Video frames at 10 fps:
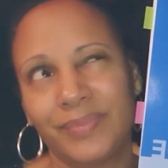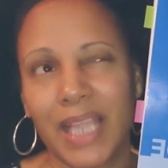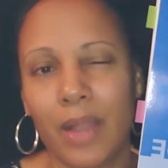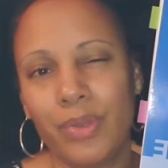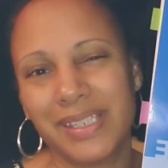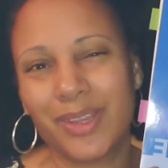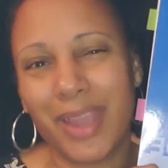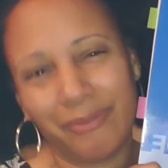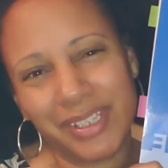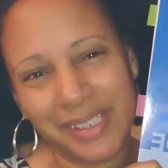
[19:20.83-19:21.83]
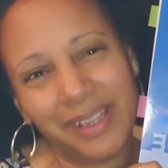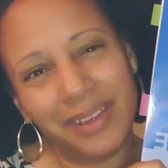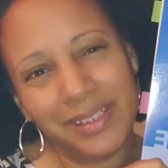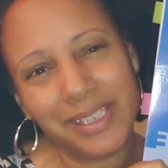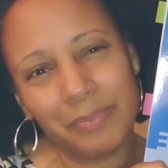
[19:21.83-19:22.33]
I won't say you have to study
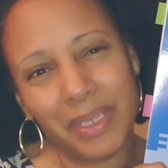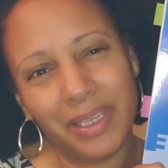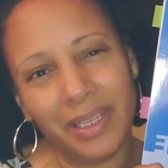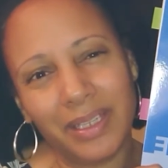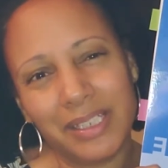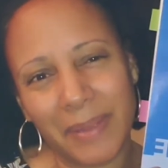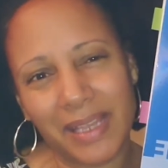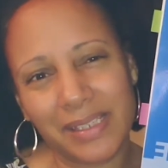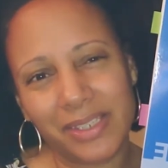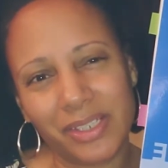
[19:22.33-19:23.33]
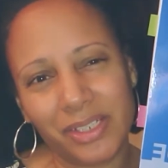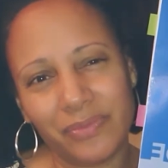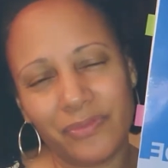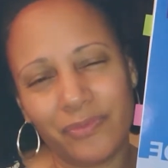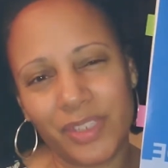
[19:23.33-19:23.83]
this to pass a
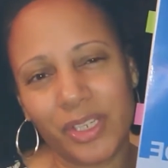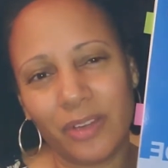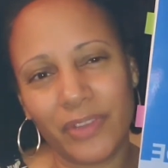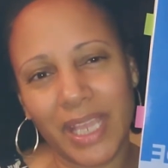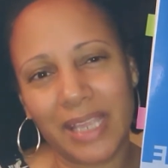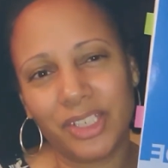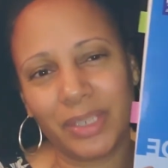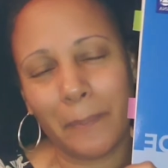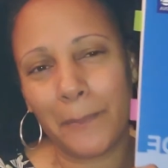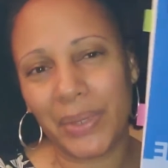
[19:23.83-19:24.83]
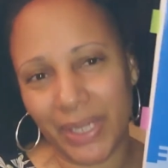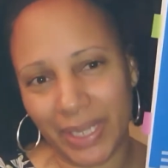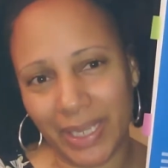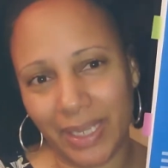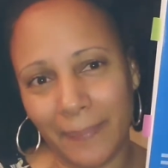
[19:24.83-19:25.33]
certification,
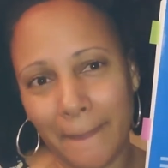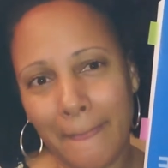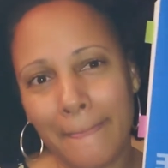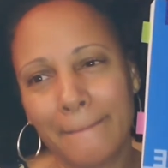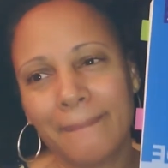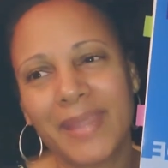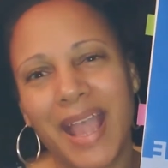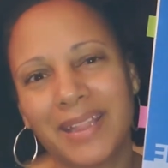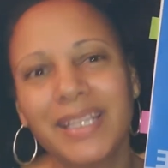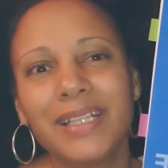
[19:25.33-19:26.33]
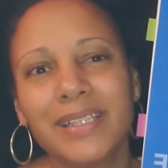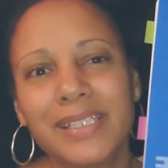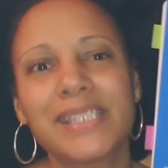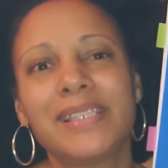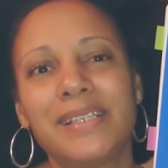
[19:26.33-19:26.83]
but I think
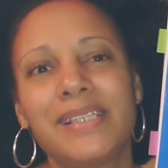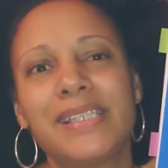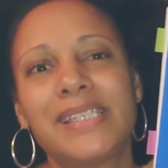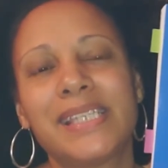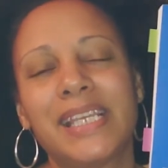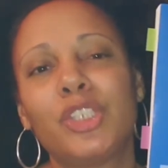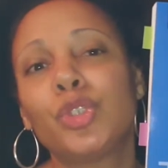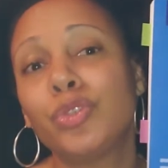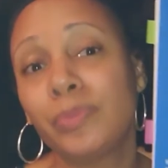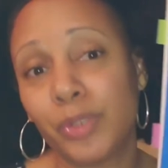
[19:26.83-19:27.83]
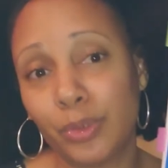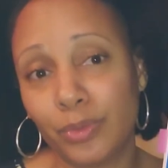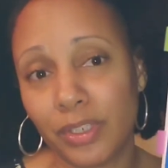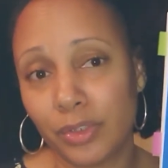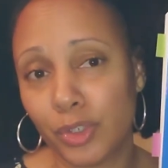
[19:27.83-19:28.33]
this does
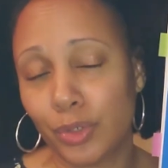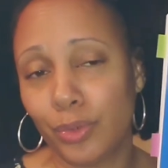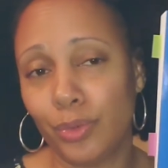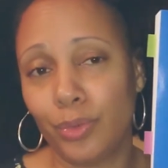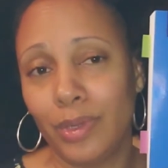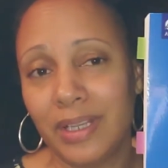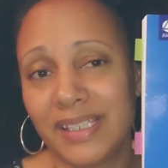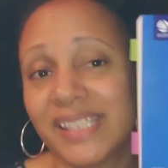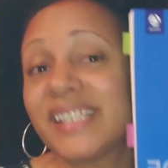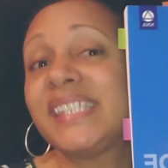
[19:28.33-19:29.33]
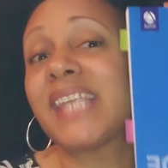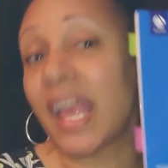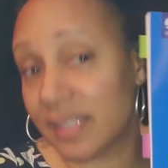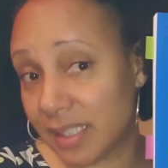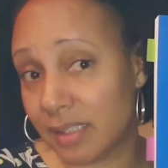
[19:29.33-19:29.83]
attribute to
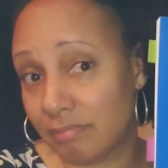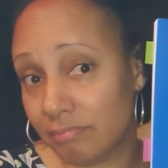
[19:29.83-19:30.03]
success.